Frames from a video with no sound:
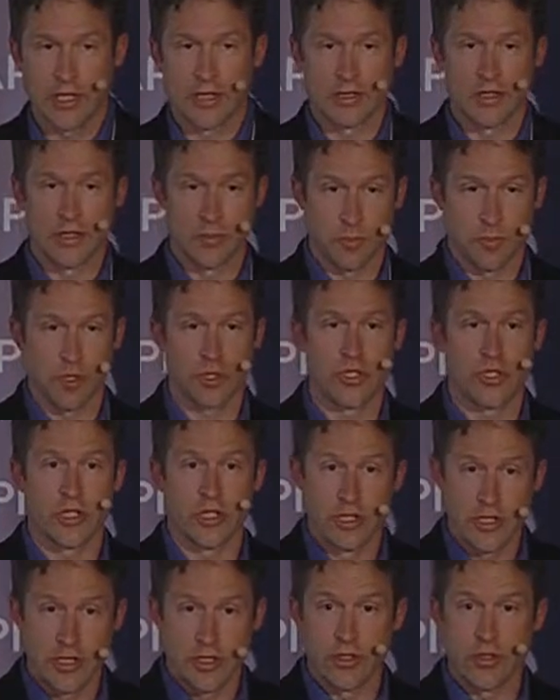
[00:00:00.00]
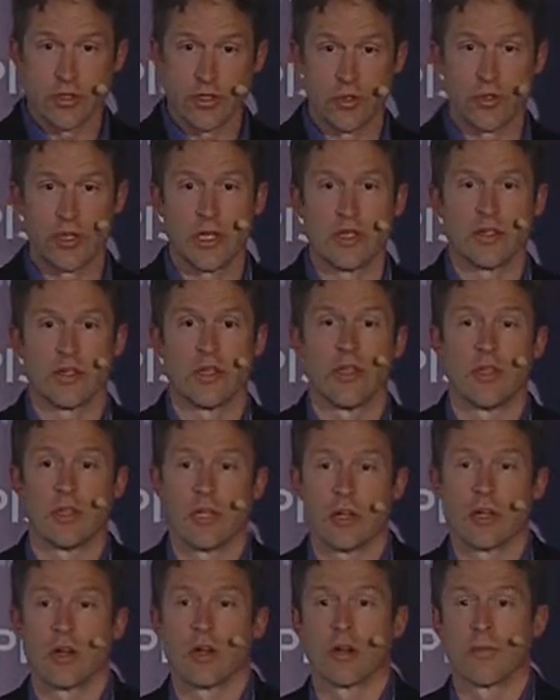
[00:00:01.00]
this person is who they say
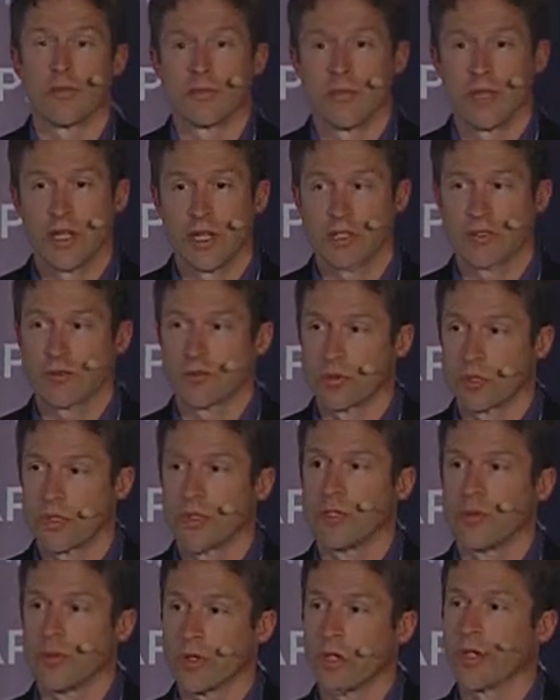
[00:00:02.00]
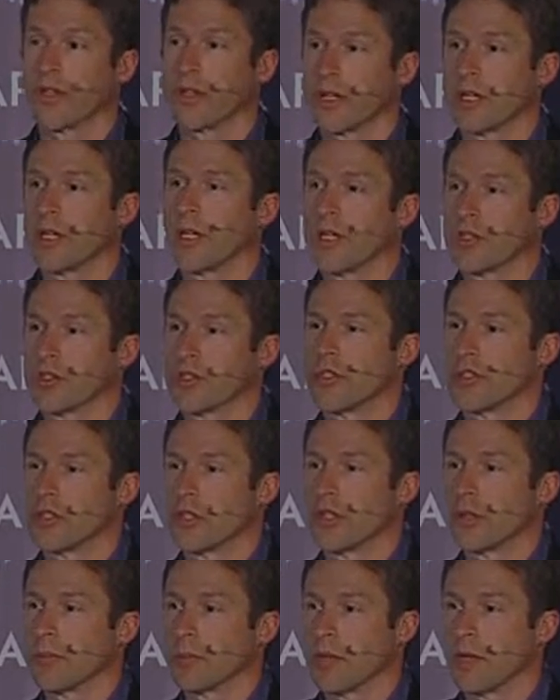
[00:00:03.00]
they are. That's really what authentication is
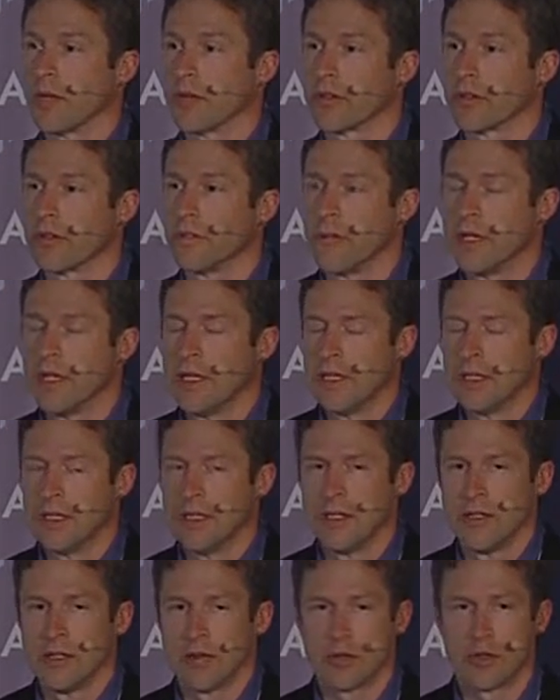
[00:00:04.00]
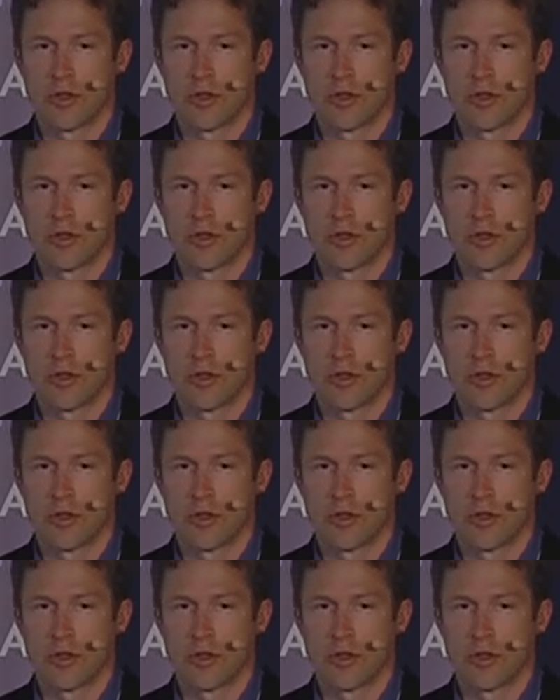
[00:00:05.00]
all about. Of